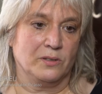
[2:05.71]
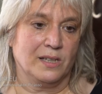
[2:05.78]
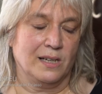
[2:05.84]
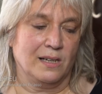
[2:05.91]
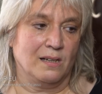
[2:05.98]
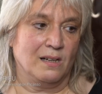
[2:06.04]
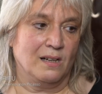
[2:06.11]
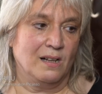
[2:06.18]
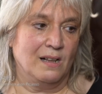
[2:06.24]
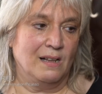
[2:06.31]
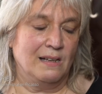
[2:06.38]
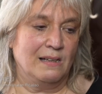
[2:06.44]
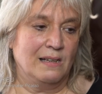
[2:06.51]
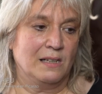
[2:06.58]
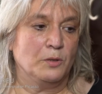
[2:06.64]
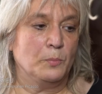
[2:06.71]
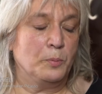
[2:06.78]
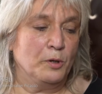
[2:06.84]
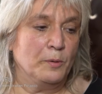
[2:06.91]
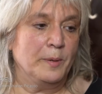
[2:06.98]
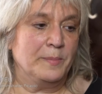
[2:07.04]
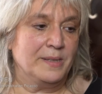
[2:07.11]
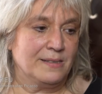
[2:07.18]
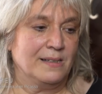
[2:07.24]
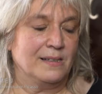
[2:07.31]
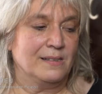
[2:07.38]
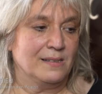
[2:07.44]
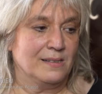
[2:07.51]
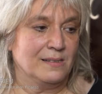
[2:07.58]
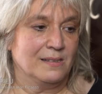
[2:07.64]
Okay, and the problem is
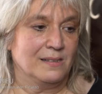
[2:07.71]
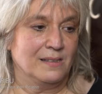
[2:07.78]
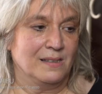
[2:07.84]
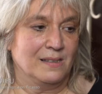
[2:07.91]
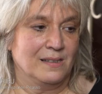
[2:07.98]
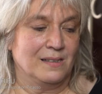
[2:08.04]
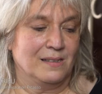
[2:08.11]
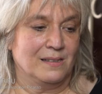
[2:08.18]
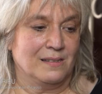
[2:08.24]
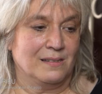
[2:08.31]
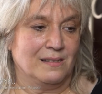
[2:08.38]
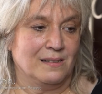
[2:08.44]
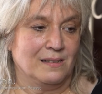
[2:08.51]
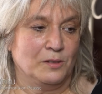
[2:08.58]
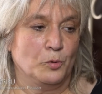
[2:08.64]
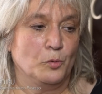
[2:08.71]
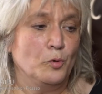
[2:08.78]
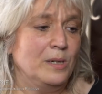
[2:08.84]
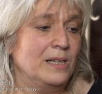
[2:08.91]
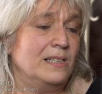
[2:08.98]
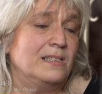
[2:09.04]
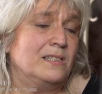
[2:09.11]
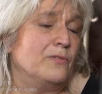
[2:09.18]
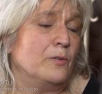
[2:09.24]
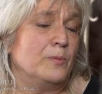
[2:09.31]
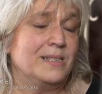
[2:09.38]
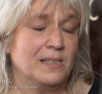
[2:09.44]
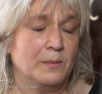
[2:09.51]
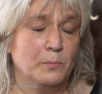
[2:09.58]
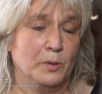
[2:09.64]
that the rule is
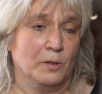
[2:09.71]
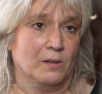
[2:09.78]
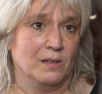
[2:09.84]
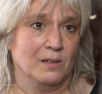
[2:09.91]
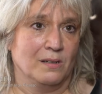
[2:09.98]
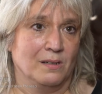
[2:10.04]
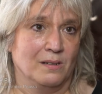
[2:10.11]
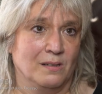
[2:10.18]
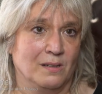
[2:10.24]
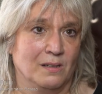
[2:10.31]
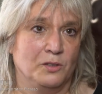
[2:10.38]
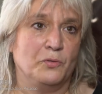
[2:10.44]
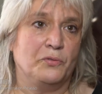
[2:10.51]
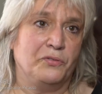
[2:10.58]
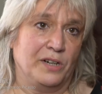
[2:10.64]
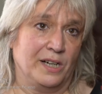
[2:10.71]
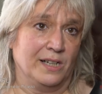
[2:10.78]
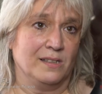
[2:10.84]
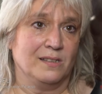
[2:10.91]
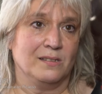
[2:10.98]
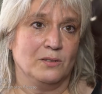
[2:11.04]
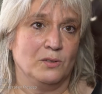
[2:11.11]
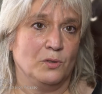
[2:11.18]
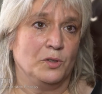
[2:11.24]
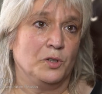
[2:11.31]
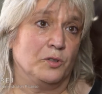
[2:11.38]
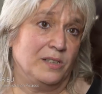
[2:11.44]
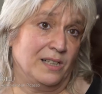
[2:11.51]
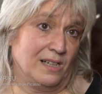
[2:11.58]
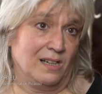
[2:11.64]
very simple: you fight or
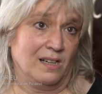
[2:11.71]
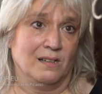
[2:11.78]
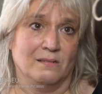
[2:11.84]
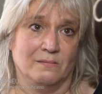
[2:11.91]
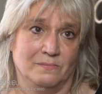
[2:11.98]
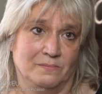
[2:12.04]
you die.